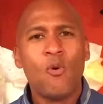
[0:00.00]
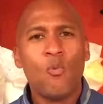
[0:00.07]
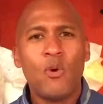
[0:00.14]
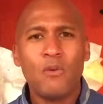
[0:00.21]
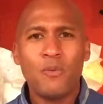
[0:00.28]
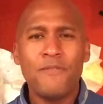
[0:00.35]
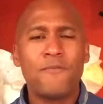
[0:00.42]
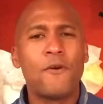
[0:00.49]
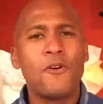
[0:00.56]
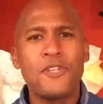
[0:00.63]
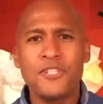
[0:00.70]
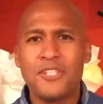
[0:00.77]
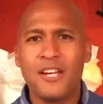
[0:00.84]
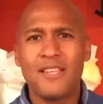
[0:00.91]
When we
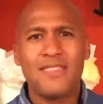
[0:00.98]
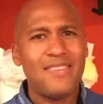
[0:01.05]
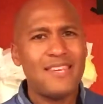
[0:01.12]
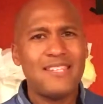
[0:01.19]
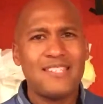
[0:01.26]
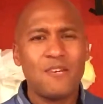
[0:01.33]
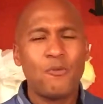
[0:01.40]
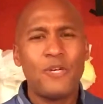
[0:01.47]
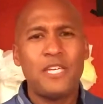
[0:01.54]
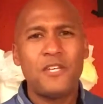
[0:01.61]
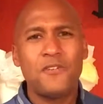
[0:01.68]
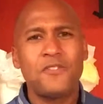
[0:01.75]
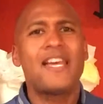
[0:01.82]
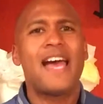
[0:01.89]
focus on things that we
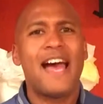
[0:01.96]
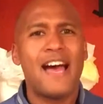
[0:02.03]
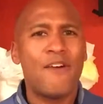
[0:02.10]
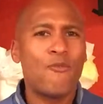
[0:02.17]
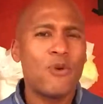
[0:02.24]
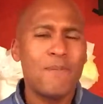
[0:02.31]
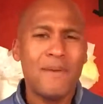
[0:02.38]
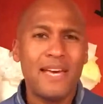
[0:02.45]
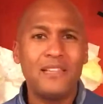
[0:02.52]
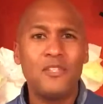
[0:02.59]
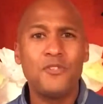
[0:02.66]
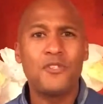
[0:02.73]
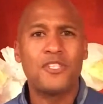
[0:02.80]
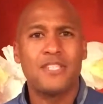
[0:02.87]
used to have, we may
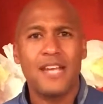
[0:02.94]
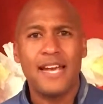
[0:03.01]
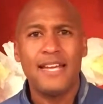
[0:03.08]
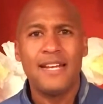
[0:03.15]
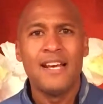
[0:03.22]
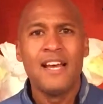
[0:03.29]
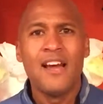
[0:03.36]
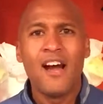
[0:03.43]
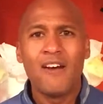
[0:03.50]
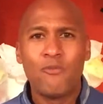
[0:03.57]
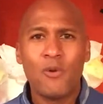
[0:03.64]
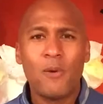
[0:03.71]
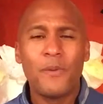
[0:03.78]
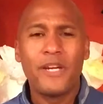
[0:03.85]
lose sight
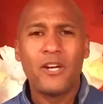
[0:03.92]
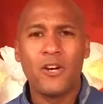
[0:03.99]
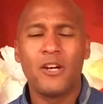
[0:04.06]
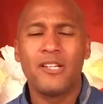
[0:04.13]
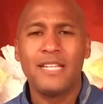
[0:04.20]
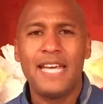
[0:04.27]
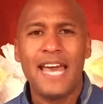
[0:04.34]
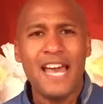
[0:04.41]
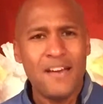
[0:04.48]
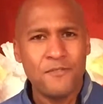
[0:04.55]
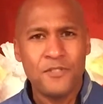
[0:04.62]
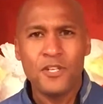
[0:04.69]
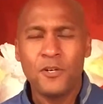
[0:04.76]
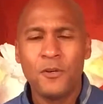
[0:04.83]
of what we currently
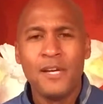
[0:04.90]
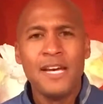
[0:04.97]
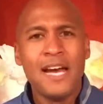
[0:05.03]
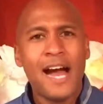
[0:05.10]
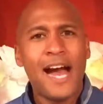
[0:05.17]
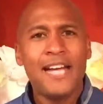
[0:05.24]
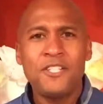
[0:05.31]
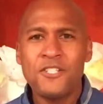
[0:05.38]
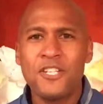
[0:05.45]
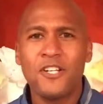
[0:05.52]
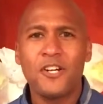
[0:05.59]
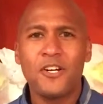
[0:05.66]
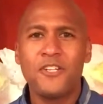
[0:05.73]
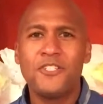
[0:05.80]
have. So I just
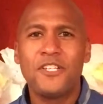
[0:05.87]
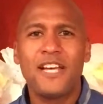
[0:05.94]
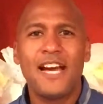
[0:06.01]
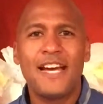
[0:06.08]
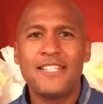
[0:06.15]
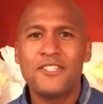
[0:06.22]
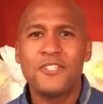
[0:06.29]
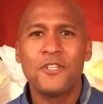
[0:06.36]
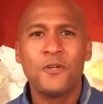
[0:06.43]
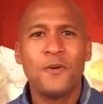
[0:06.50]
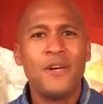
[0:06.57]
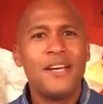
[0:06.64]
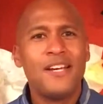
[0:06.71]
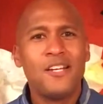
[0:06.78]
encourage you guys to
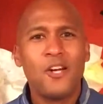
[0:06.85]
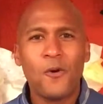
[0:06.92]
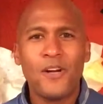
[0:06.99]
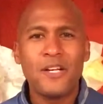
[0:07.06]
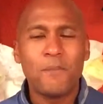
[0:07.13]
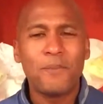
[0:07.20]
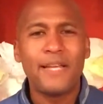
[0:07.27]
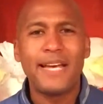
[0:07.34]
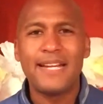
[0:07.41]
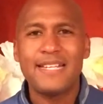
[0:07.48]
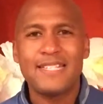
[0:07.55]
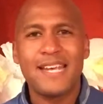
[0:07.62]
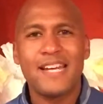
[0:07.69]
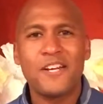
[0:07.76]
go on to
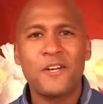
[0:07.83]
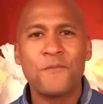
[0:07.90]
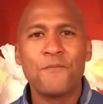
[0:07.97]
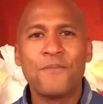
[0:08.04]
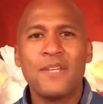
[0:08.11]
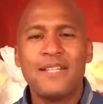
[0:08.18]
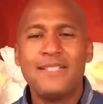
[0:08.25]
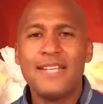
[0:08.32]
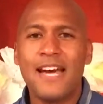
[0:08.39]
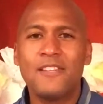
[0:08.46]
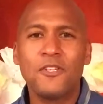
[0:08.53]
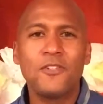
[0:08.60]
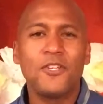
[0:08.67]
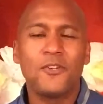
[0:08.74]
Planning Center,
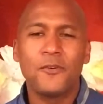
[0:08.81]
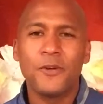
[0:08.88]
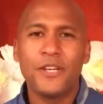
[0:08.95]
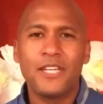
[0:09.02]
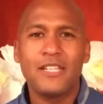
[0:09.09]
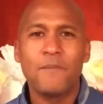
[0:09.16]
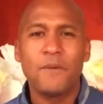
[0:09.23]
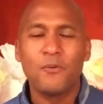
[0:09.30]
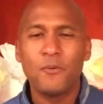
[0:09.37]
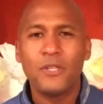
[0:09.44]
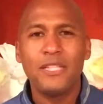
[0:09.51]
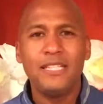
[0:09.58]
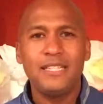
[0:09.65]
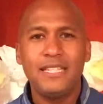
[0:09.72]
download the curriculum, and
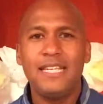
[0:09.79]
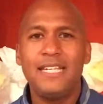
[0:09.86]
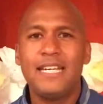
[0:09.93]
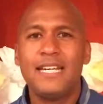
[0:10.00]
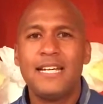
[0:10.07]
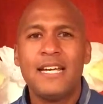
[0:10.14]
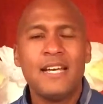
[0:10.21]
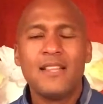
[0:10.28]
really lean in.